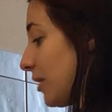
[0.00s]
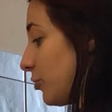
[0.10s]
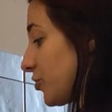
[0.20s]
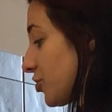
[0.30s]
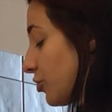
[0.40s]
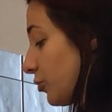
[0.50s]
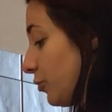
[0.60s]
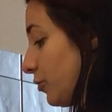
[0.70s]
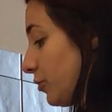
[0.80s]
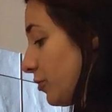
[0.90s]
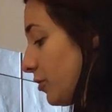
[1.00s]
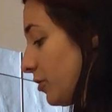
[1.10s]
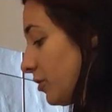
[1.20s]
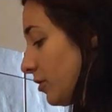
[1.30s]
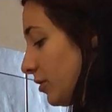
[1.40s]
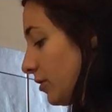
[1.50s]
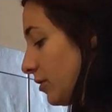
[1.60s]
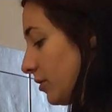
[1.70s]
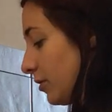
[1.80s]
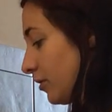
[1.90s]
able to.
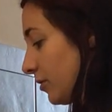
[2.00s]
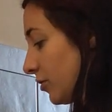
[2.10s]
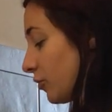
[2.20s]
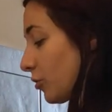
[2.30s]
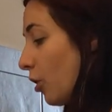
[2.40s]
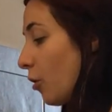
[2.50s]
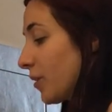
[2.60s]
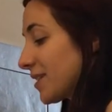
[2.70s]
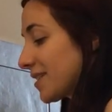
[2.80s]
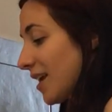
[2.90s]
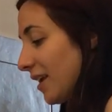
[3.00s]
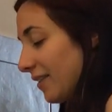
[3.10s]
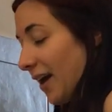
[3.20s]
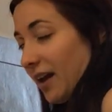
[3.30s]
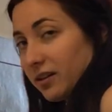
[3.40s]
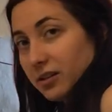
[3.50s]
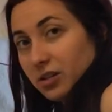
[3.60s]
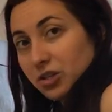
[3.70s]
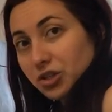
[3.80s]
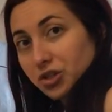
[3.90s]
You can always take that
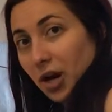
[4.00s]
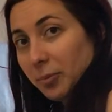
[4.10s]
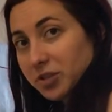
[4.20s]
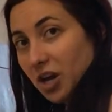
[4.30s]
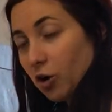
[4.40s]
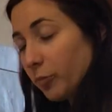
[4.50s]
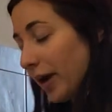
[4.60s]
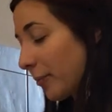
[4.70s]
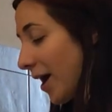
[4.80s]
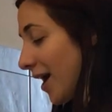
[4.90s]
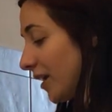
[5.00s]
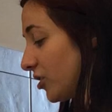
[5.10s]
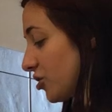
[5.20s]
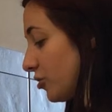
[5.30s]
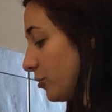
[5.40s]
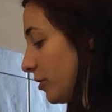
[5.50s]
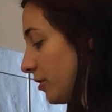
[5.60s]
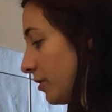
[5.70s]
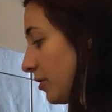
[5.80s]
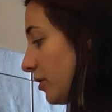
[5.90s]
strap or towel back behind you
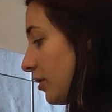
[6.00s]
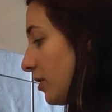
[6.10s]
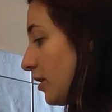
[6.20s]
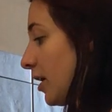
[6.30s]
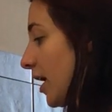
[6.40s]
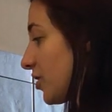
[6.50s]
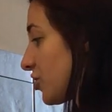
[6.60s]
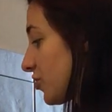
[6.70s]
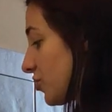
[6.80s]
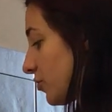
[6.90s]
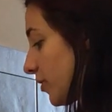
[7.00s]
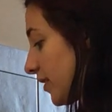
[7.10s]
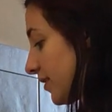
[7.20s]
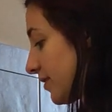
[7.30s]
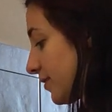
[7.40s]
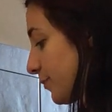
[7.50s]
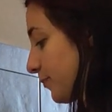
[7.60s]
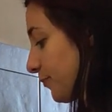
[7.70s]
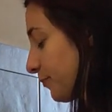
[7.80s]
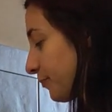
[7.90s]
and just do this.
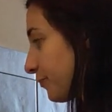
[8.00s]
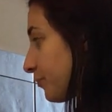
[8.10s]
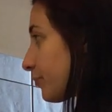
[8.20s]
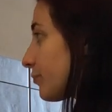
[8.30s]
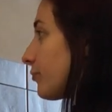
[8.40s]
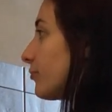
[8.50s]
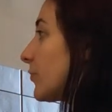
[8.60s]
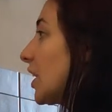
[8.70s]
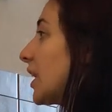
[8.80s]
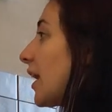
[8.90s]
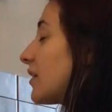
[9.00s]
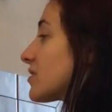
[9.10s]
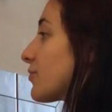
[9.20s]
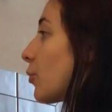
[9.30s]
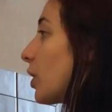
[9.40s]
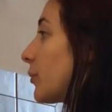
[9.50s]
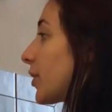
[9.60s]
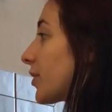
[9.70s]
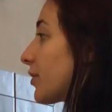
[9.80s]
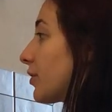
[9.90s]
Gaze
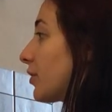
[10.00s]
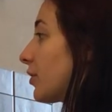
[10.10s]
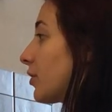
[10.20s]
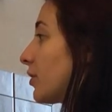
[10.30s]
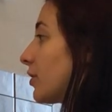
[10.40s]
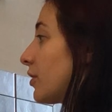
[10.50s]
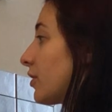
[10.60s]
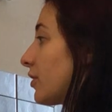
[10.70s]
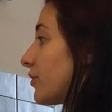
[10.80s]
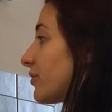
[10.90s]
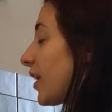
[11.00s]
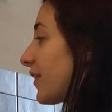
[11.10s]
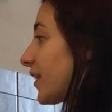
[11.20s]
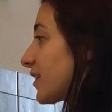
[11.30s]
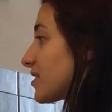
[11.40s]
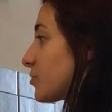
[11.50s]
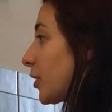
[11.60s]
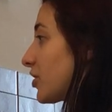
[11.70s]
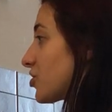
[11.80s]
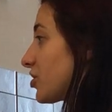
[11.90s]
forward, find that
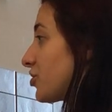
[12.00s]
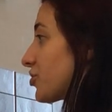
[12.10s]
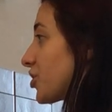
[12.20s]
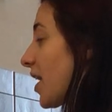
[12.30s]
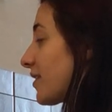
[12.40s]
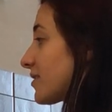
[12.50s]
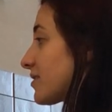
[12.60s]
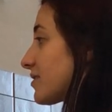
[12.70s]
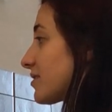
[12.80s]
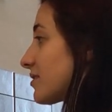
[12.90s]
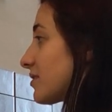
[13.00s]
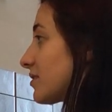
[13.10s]
expansion in your chest,